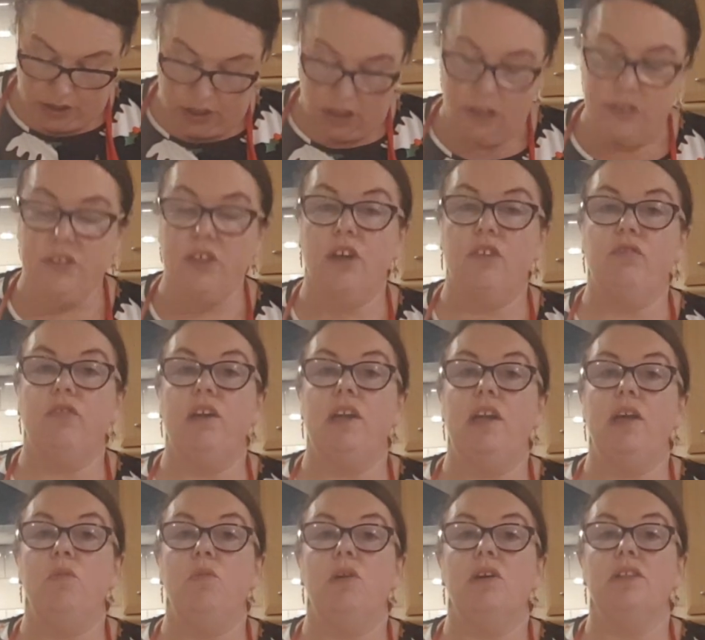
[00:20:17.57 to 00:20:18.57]
I don't
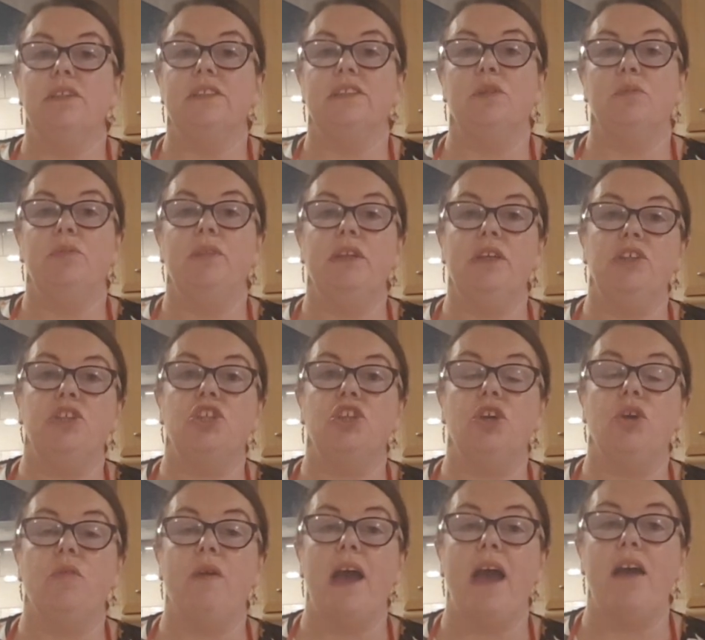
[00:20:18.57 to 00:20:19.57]
really want something
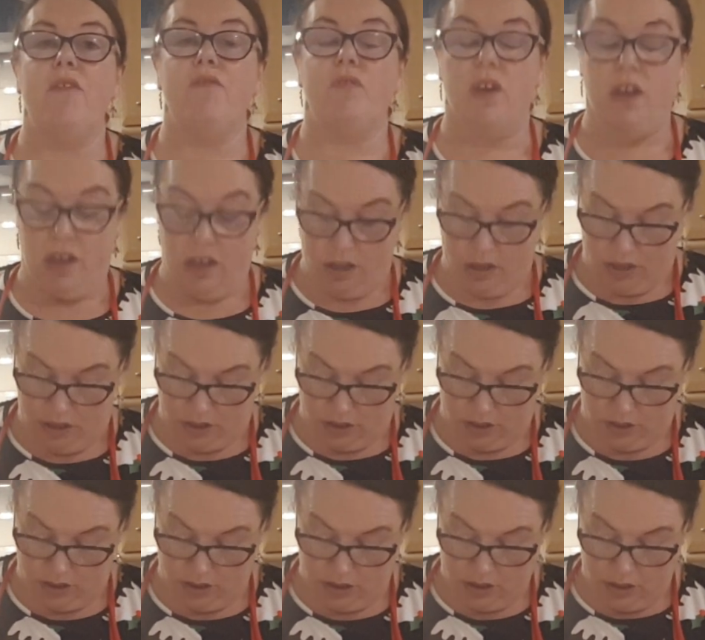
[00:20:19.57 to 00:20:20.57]
too heavy.
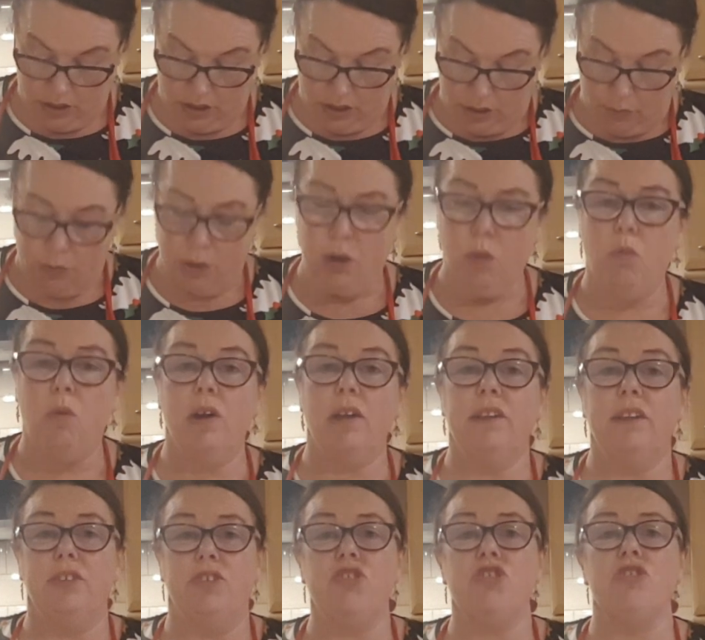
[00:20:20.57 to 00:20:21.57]
But I
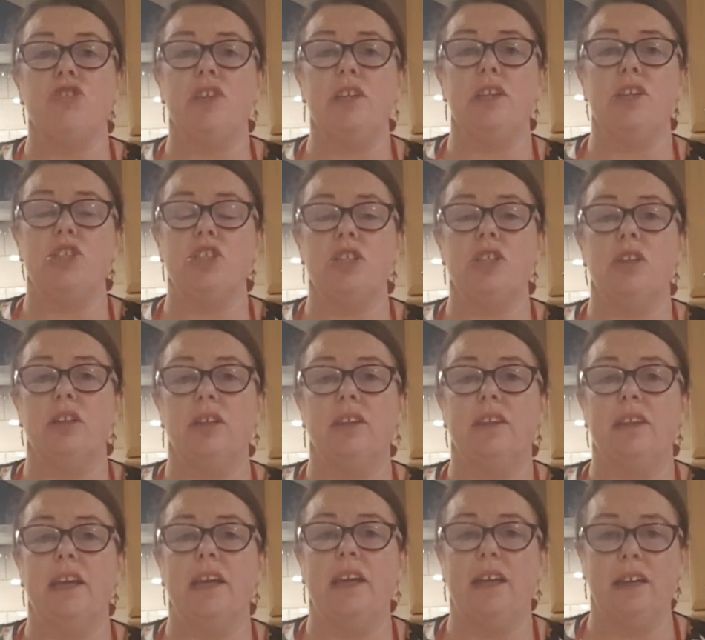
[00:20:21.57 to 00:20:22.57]
want the traditional
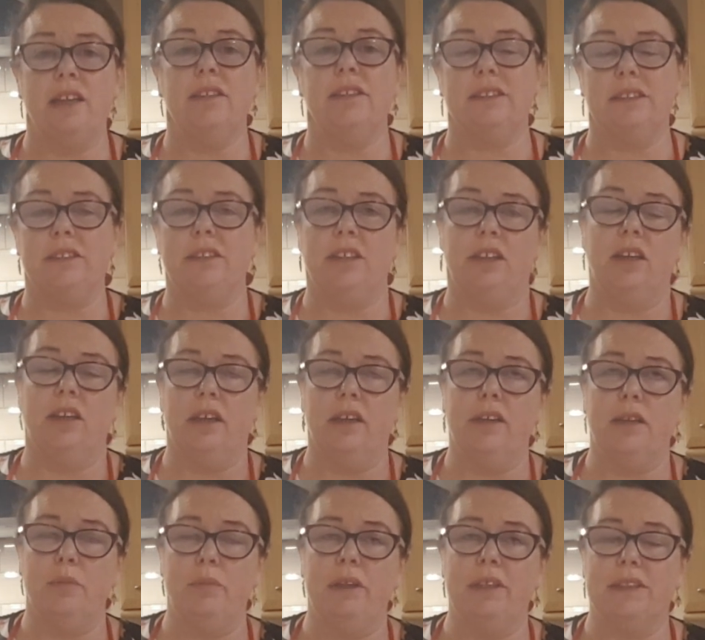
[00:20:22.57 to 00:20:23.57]
things, you know, like
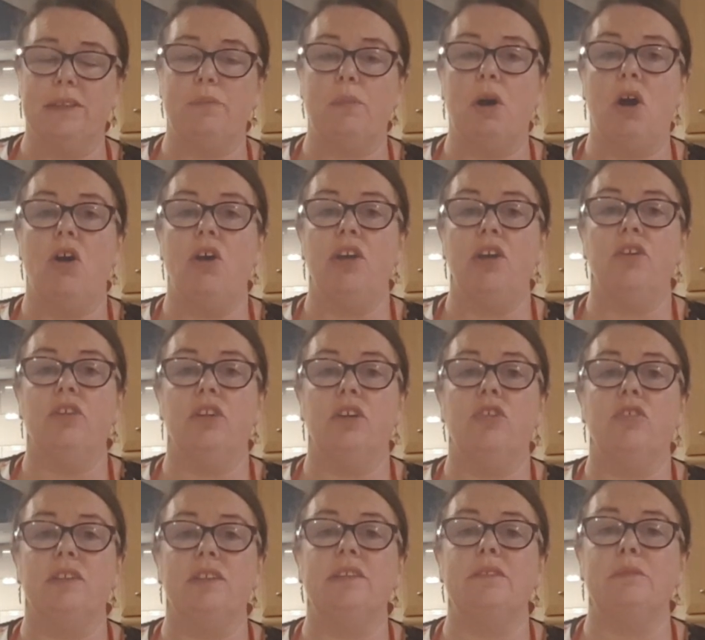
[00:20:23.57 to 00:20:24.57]
the mince pie or the
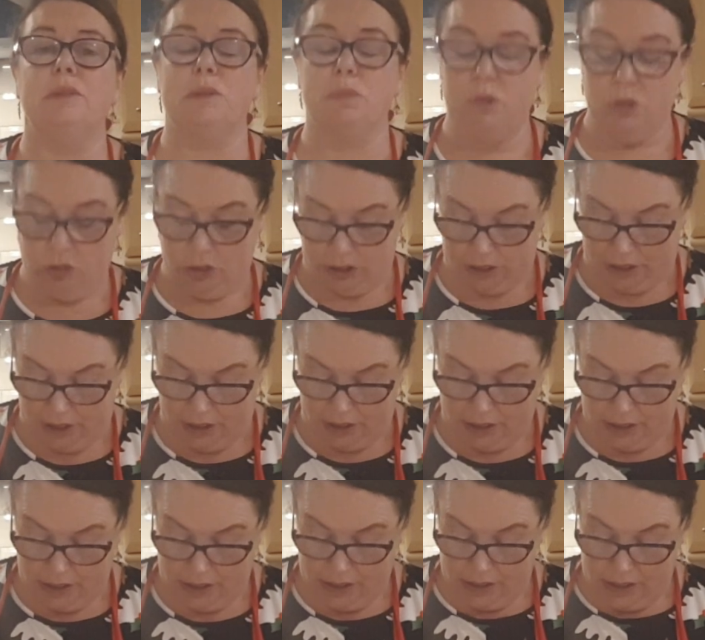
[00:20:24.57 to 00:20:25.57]
Christmas pudding.
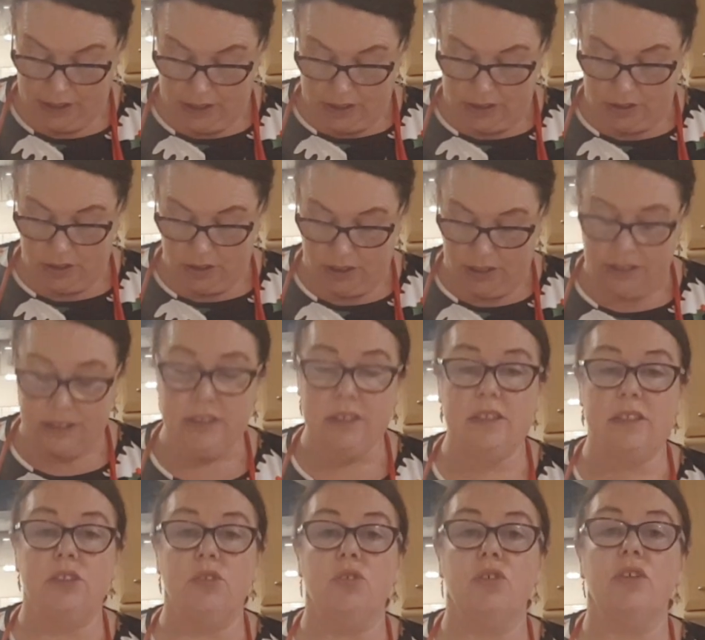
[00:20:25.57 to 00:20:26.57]
So this
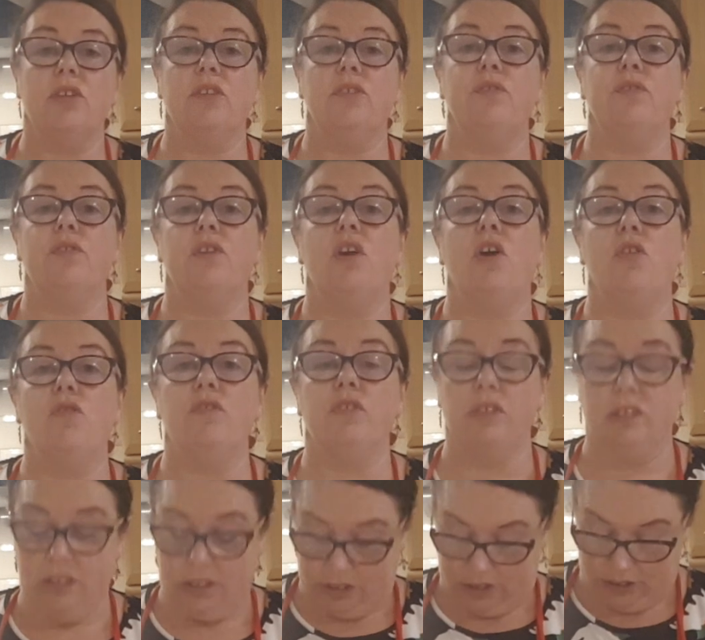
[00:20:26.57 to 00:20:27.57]
sort of
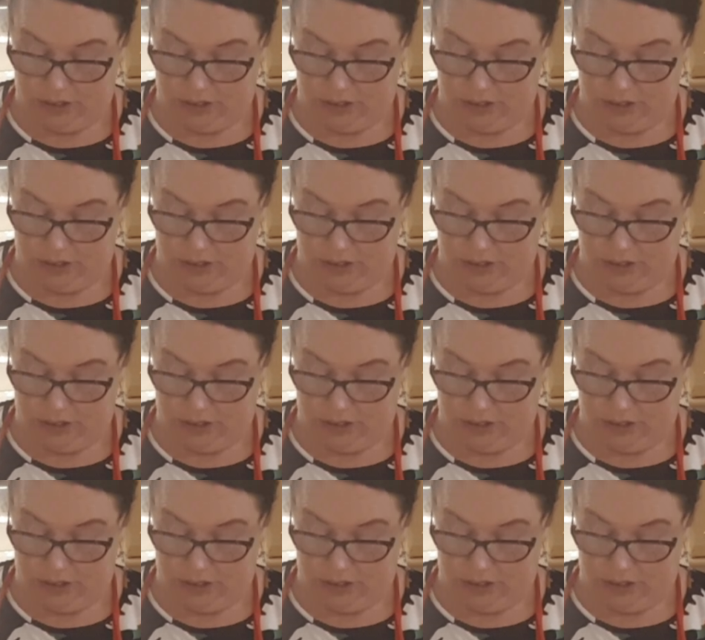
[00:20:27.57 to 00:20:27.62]
covers